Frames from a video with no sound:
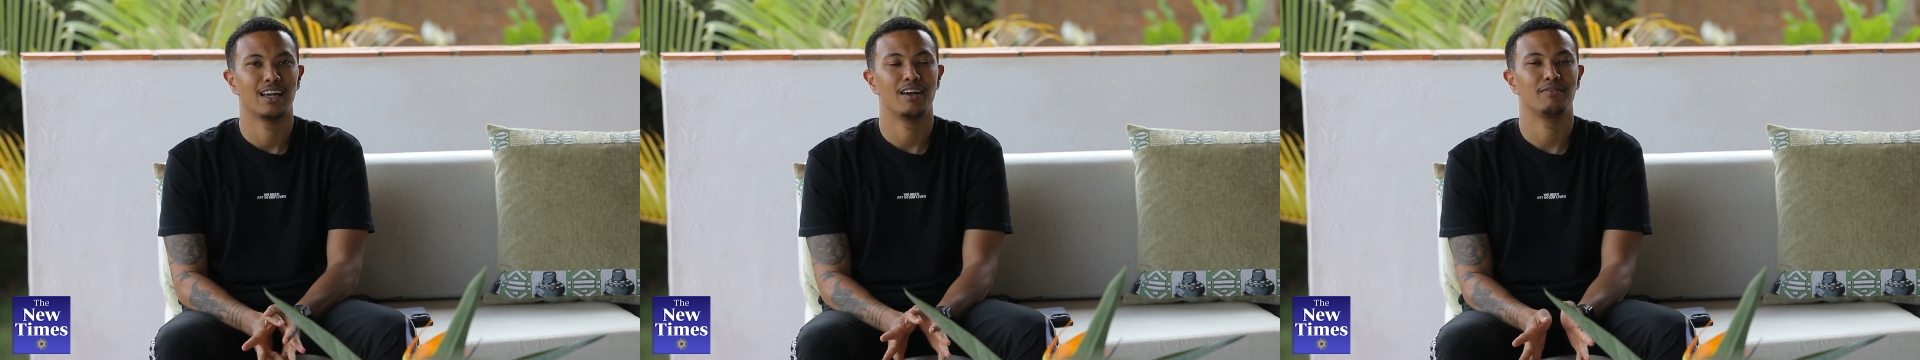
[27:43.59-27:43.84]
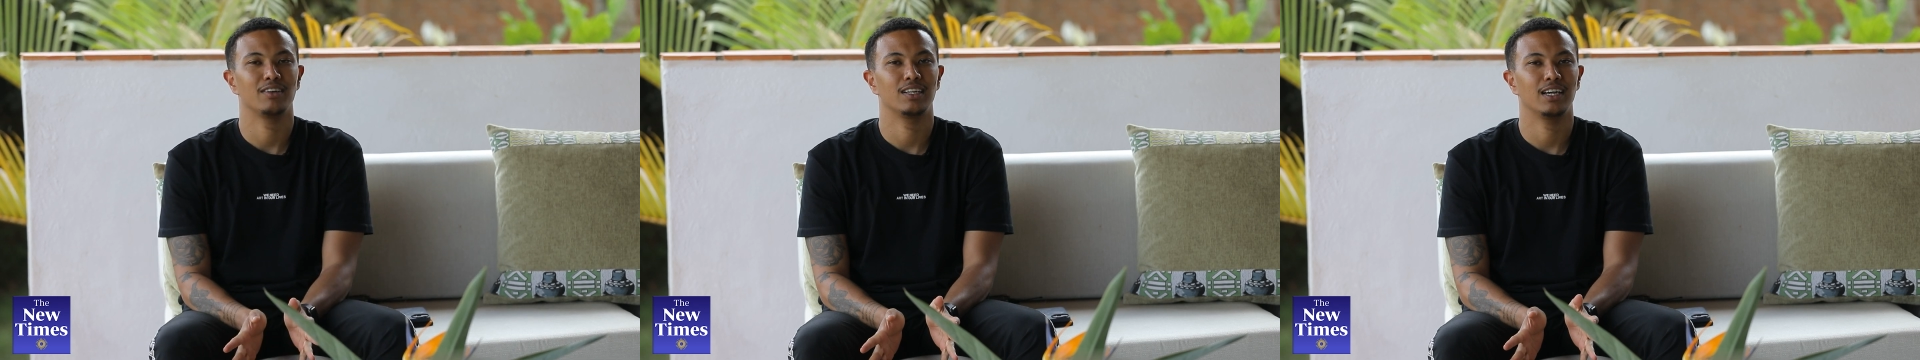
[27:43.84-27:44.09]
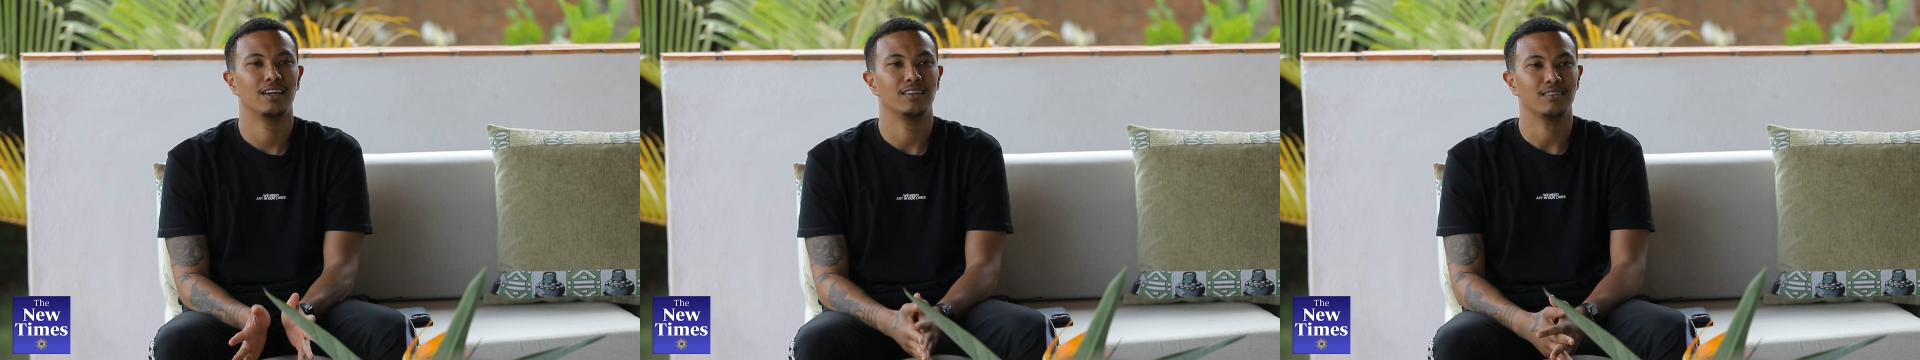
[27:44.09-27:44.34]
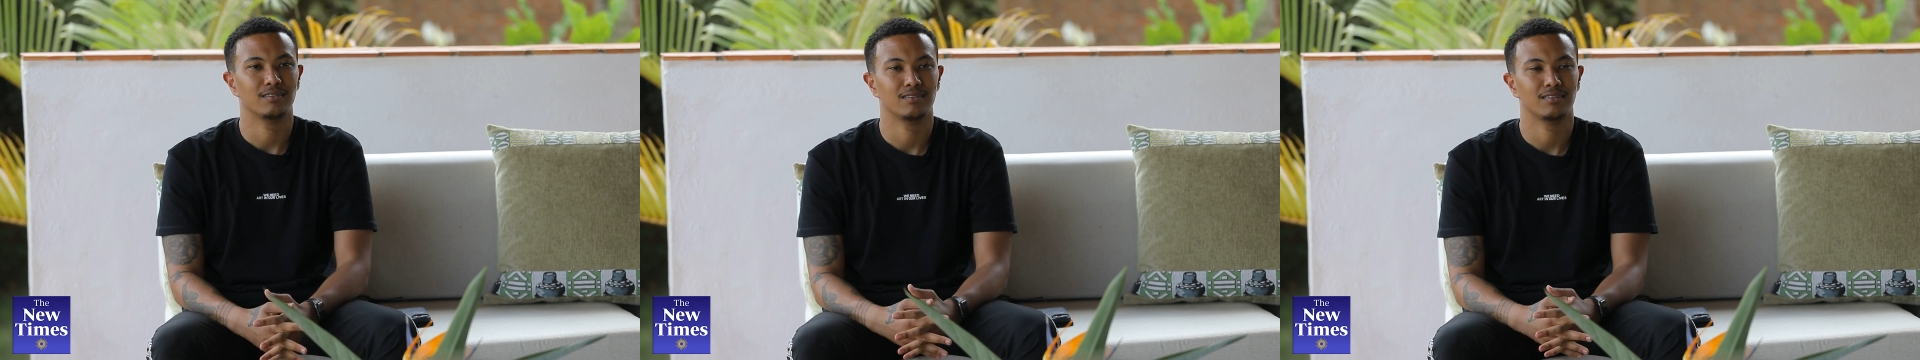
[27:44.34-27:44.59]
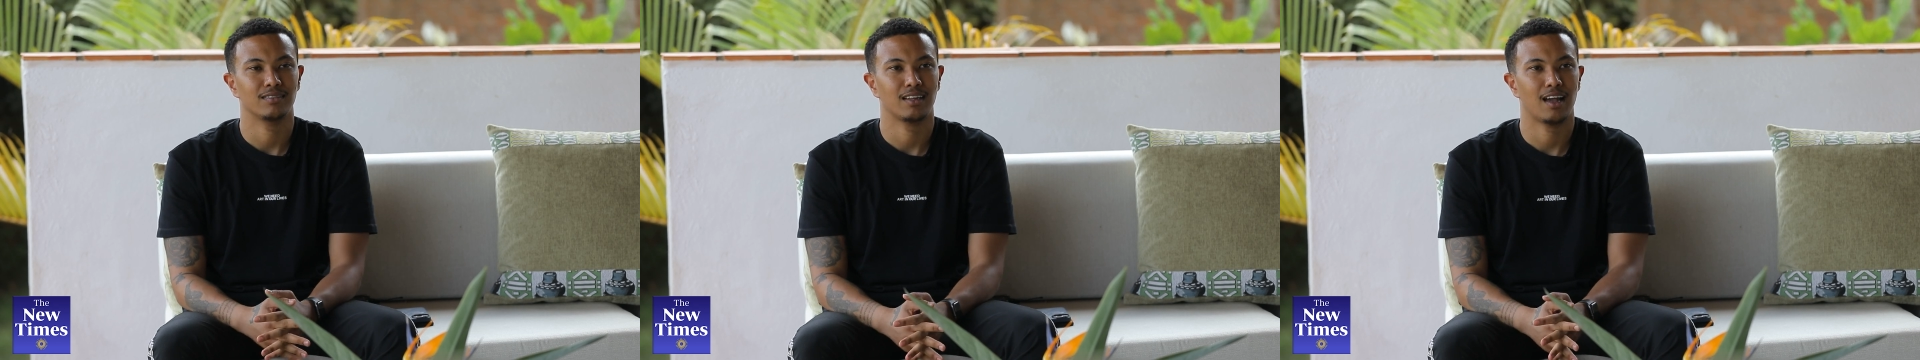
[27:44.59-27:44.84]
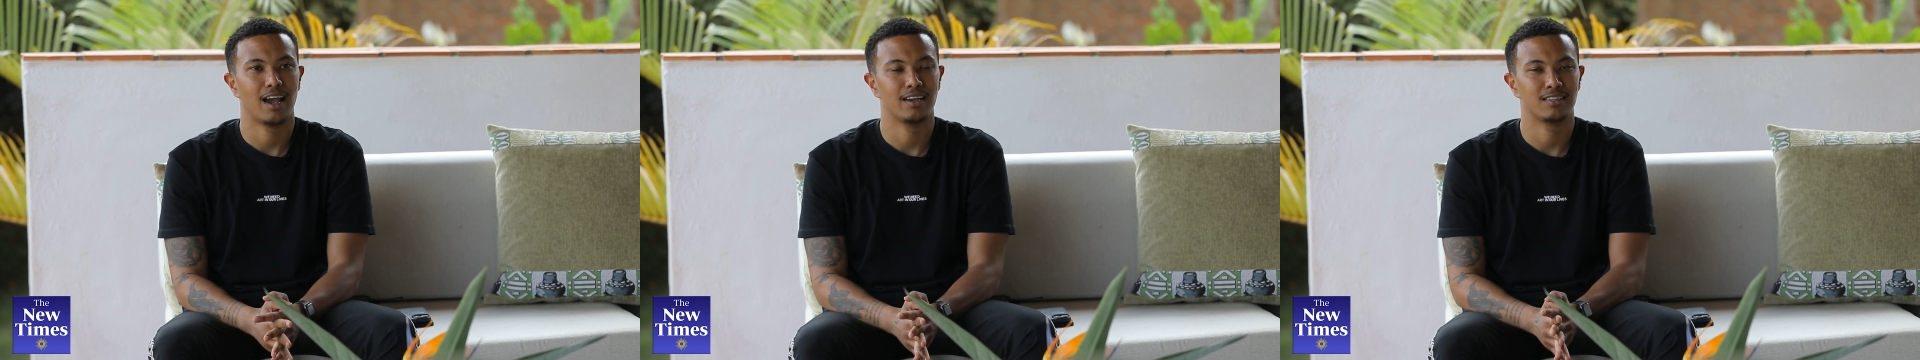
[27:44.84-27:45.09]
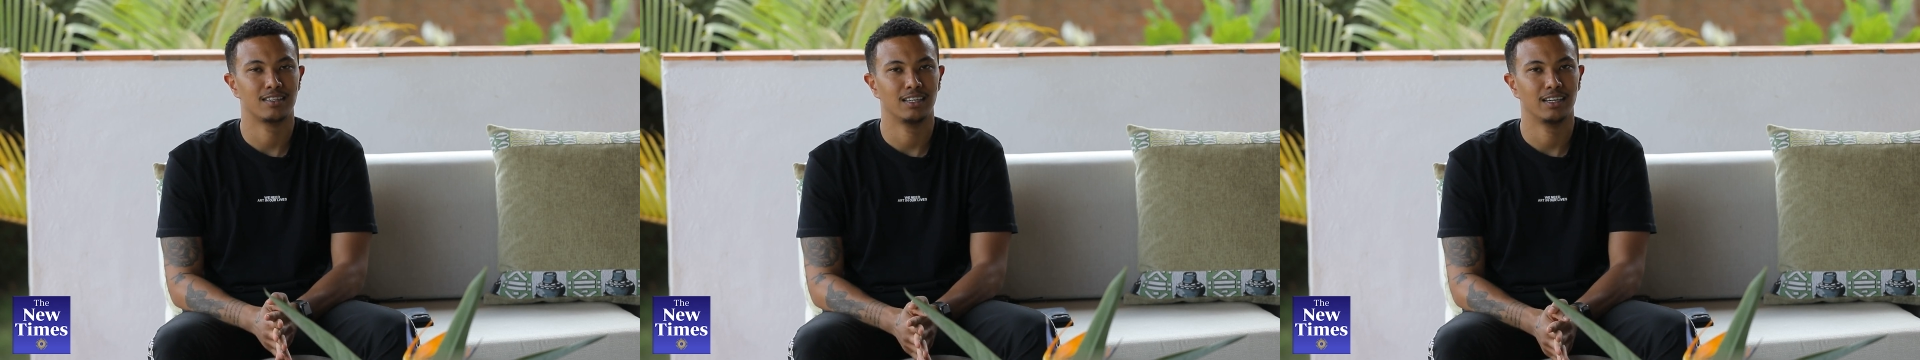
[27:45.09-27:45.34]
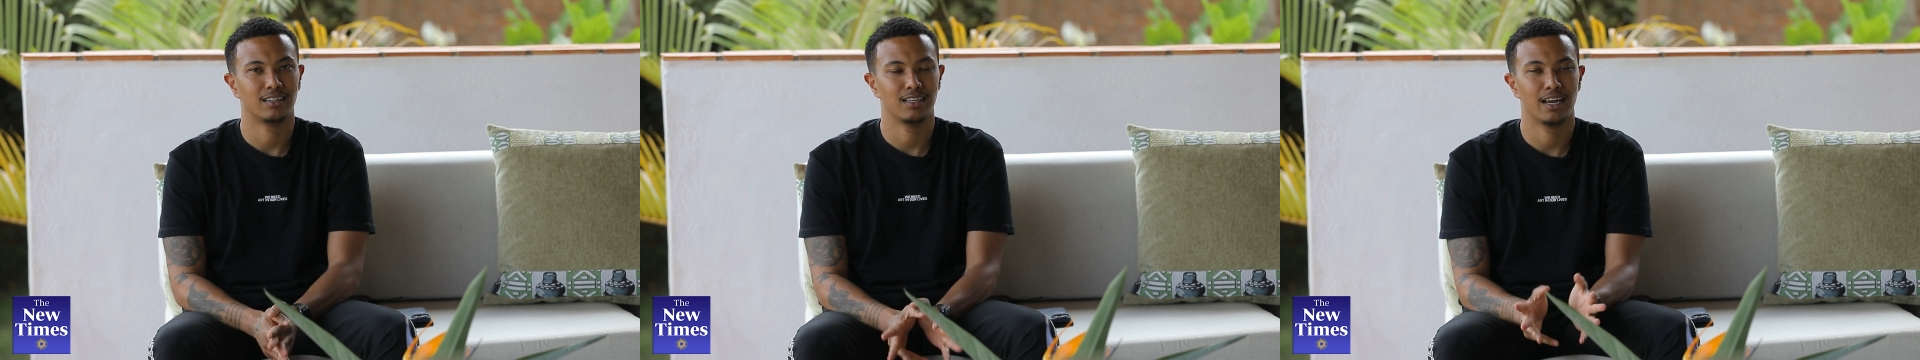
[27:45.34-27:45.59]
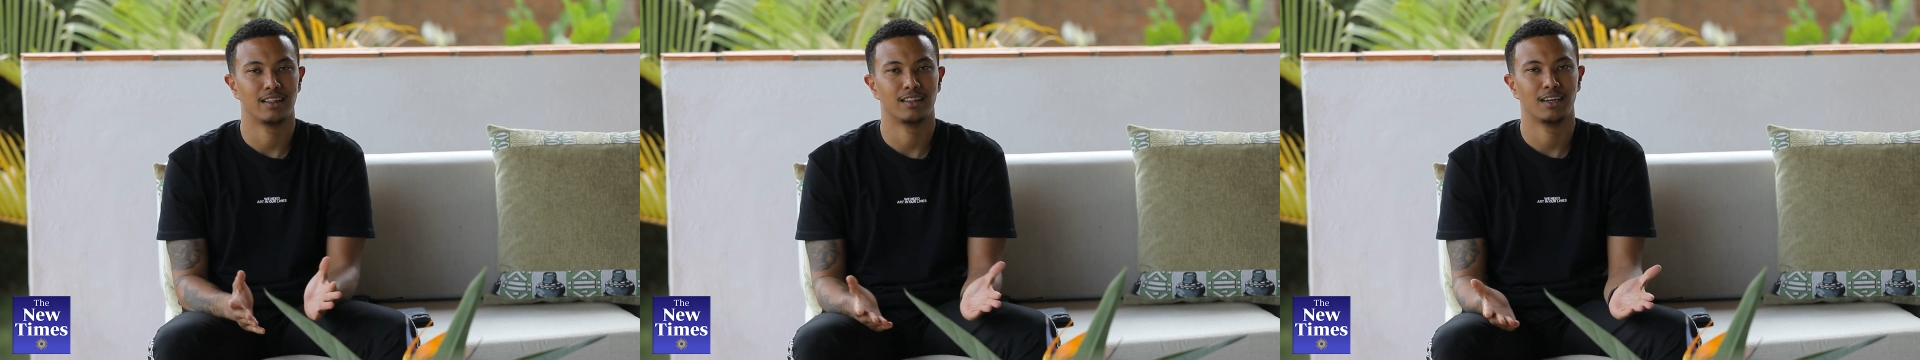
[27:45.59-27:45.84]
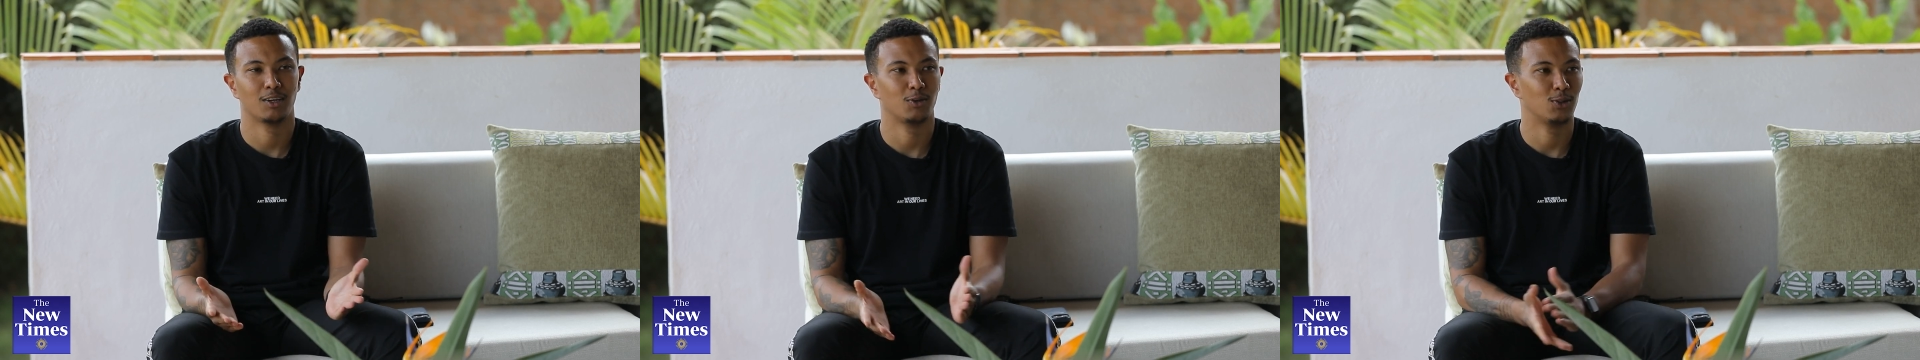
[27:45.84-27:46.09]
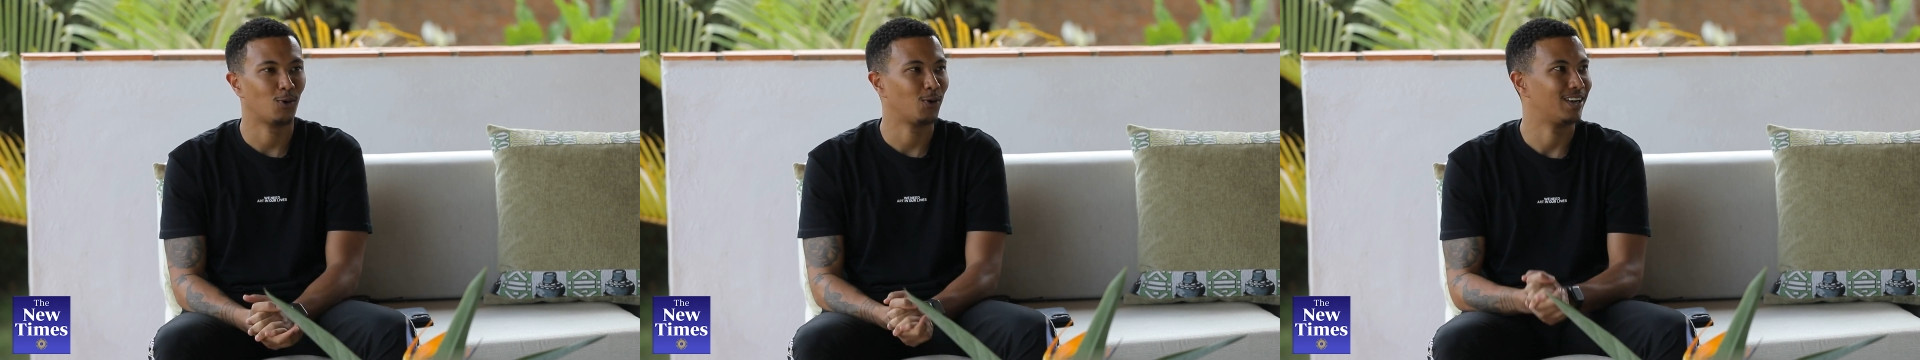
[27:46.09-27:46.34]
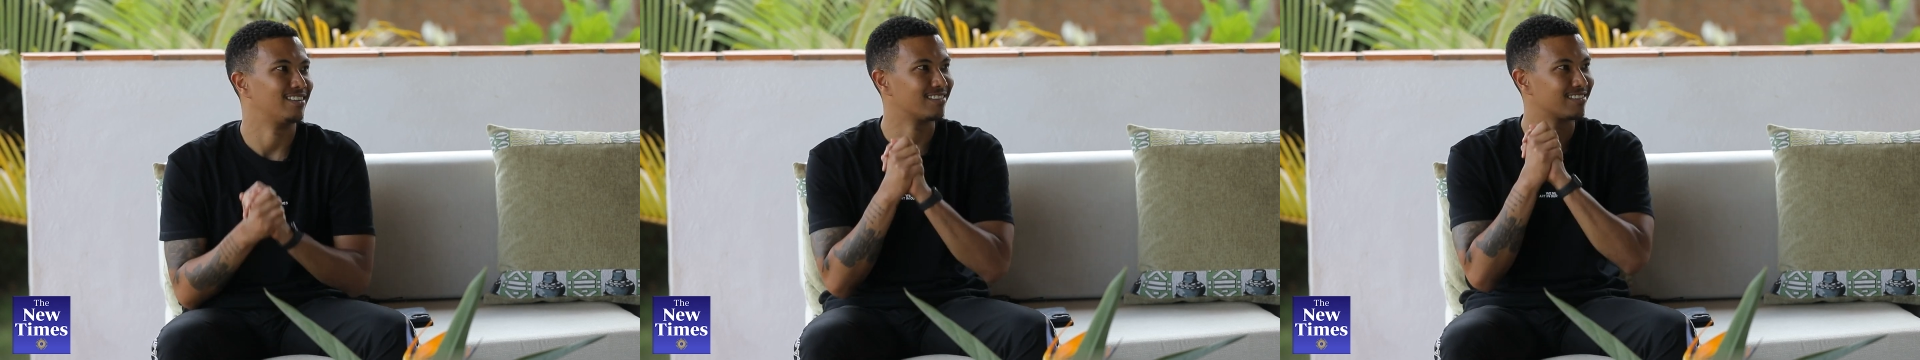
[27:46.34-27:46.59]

every day. I see it, and thank you, Lord.